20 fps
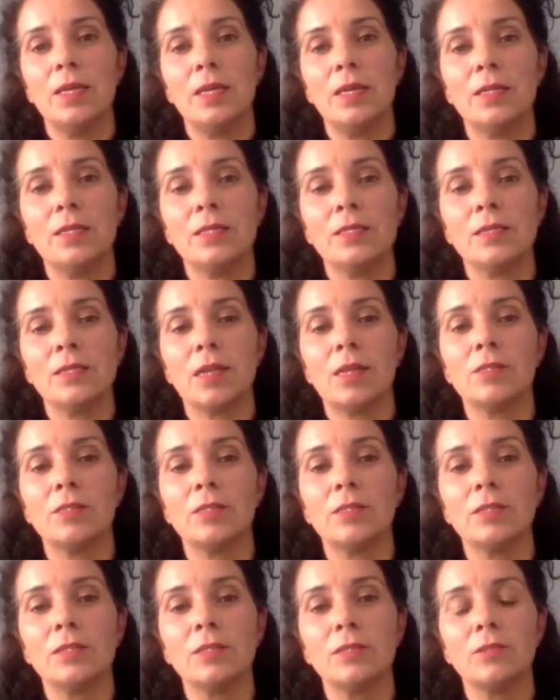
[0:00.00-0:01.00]
And
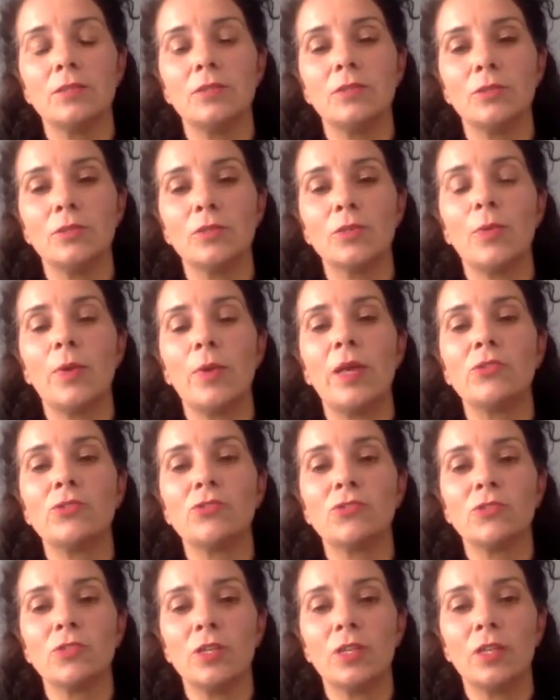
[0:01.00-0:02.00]
started, you know,
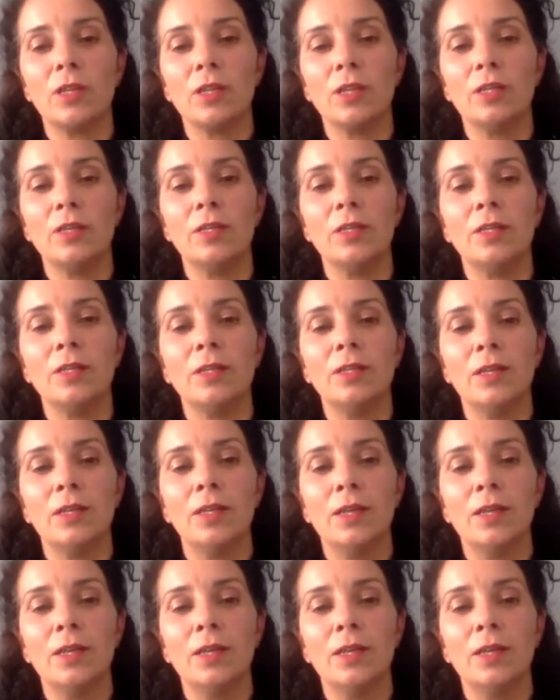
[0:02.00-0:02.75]
questioning, and